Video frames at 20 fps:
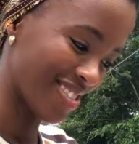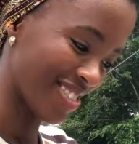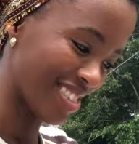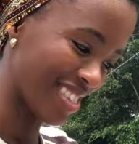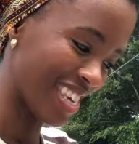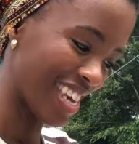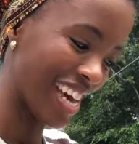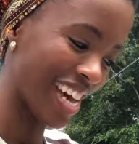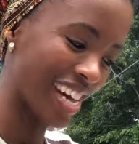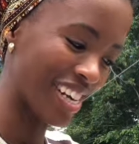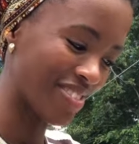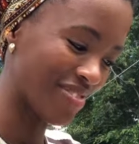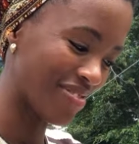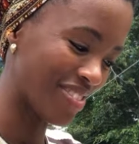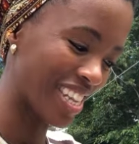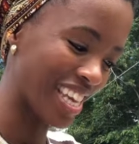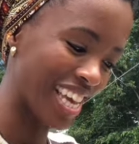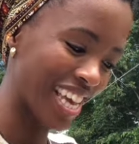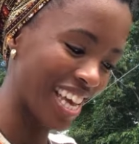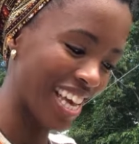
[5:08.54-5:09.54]
Yeah.
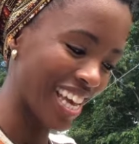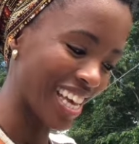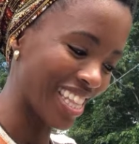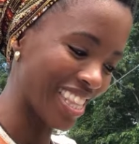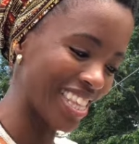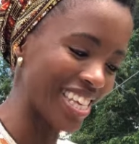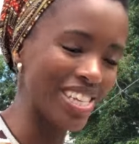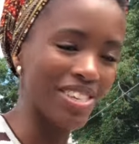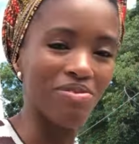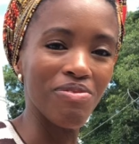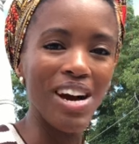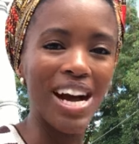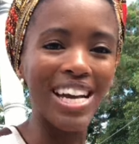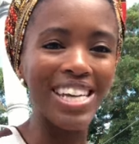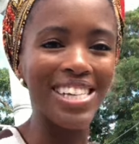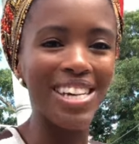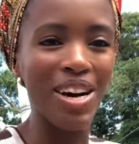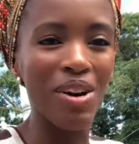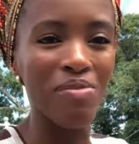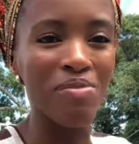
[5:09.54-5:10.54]
This might
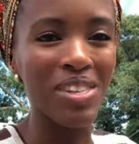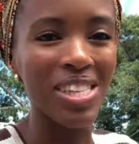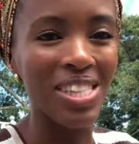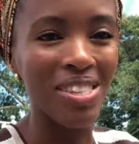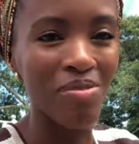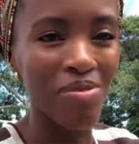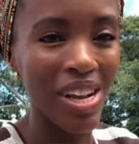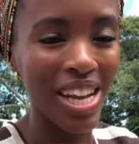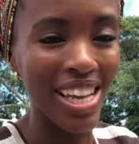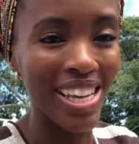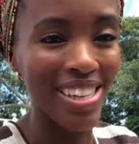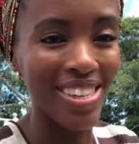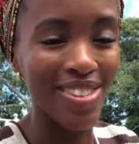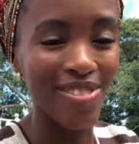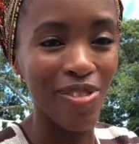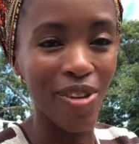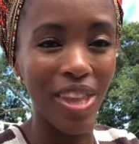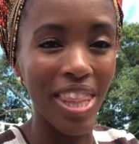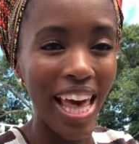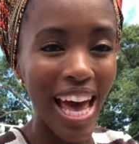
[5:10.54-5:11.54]
not be the place
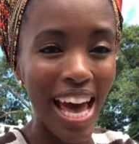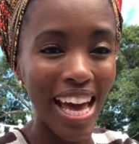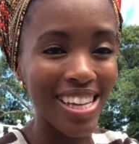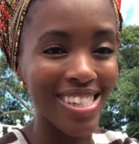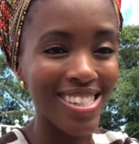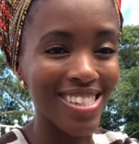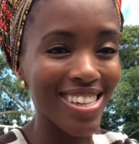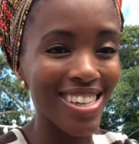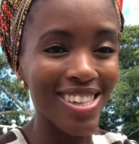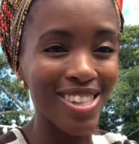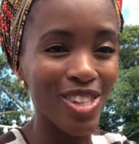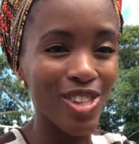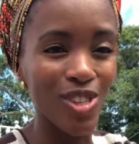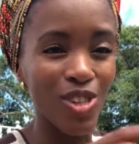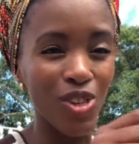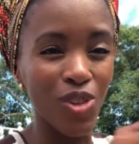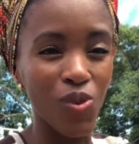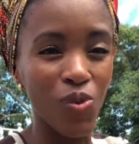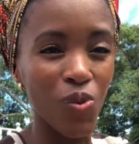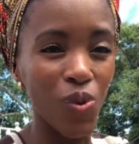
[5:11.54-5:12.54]
for that
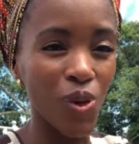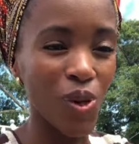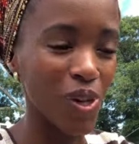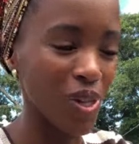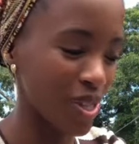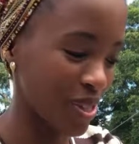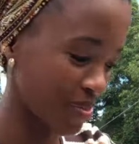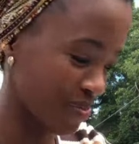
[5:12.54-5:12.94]
insert word.